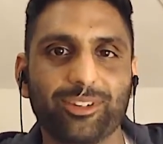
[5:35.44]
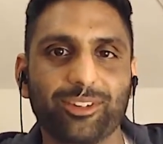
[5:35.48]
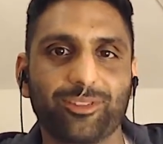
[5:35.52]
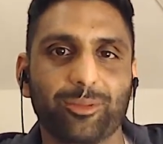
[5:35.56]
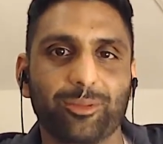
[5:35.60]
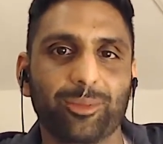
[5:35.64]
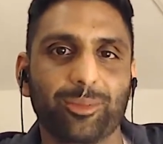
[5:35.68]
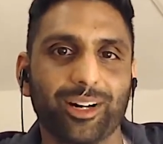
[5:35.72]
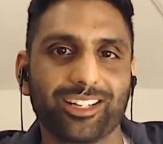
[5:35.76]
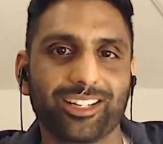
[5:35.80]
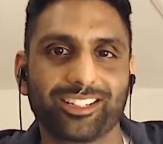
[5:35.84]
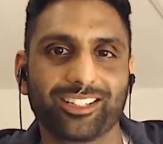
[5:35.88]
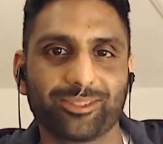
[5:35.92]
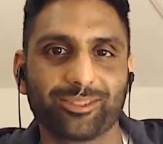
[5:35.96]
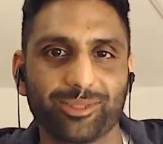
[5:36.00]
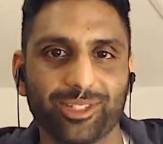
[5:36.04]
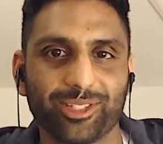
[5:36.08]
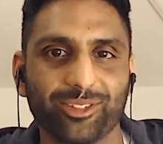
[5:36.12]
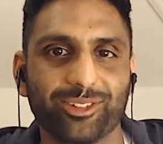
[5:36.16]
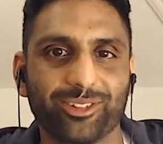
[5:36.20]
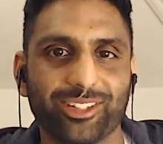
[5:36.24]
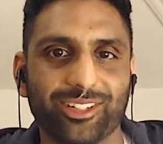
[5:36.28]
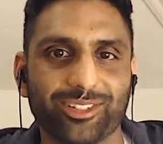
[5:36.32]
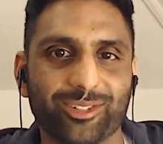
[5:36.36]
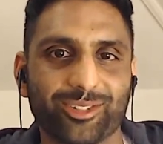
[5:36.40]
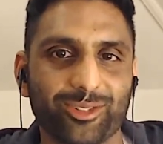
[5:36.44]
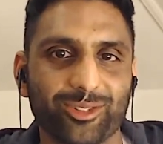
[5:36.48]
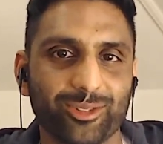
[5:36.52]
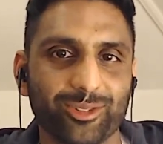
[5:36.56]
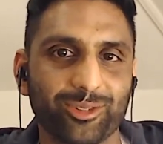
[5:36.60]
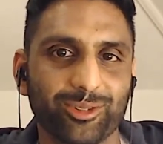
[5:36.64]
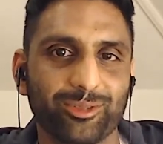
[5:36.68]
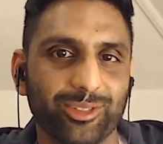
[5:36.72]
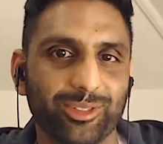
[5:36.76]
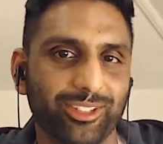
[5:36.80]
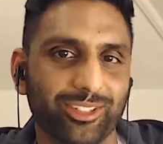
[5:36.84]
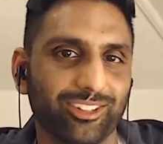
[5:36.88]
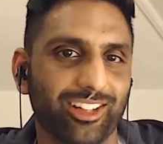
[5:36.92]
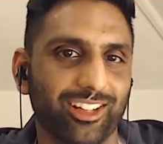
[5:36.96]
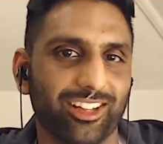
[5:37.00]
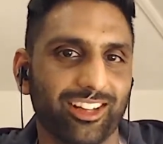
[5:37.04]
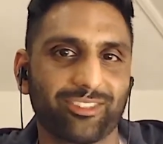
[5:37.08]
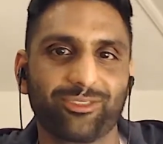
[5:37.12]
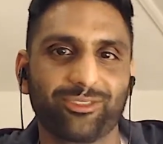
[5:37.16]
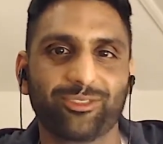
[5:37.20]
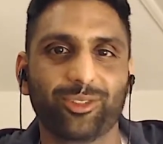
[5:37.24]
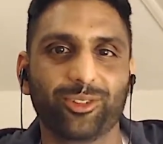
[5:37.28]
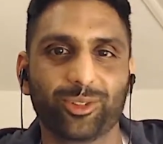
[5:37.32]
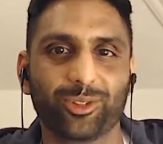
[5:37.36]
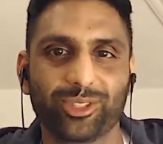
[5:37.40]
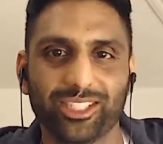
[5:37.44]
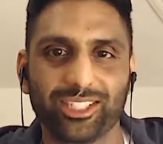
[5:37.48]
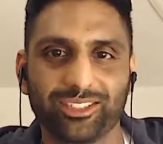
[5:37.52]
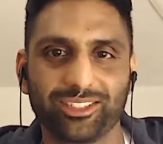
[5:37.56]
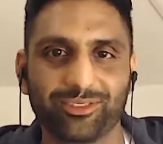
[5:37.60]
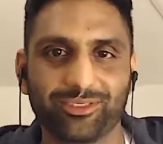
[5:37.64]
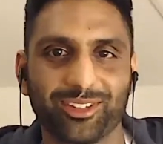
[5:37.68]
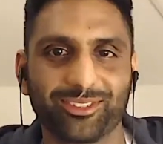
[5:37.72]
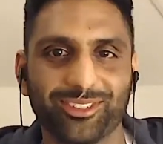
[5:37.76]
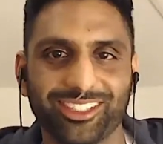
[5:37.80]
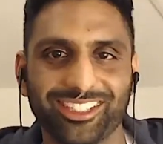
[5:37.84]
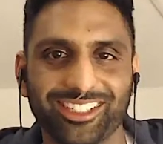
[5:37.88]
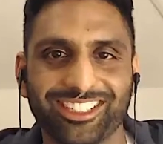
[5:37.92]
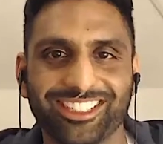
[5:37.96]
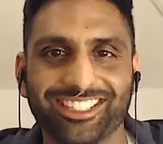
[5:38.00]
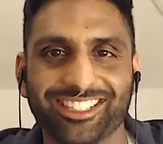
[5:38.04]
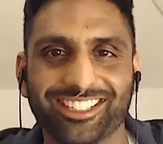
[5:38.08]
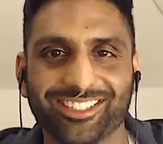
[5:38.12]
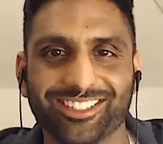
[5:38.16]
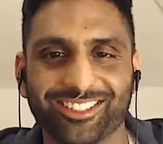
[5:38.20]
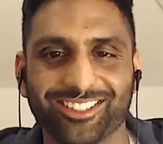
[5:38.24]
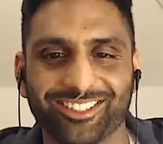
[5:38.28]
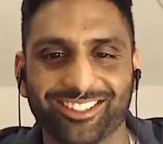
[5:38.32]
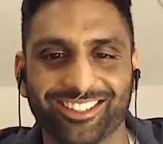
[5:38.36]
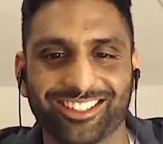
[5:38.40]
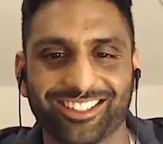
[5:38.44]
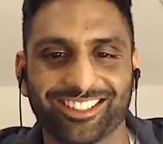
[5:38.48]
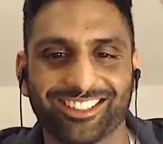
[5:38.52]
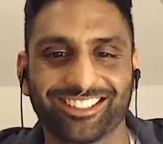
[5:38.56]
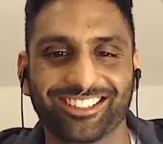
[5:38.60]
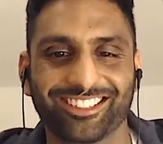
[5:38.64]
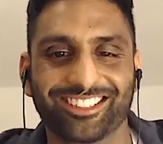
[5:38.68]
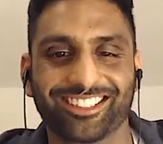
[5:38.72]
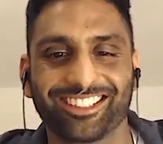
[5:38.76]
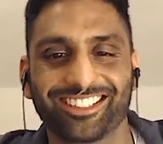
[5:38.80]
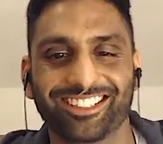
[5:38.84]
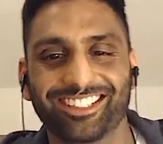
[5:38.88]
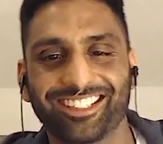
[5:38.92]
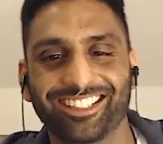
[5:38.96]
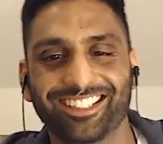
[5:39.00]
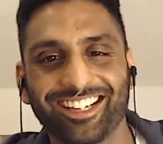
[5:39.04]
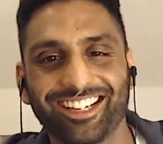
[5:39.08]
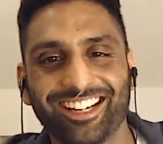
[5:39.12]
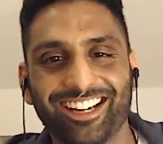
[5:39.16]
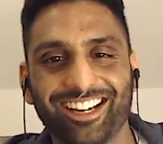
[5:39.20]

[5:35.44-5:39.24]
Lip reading: a bit of a buzz when you're in school, when you're like 14, 15 years old. So,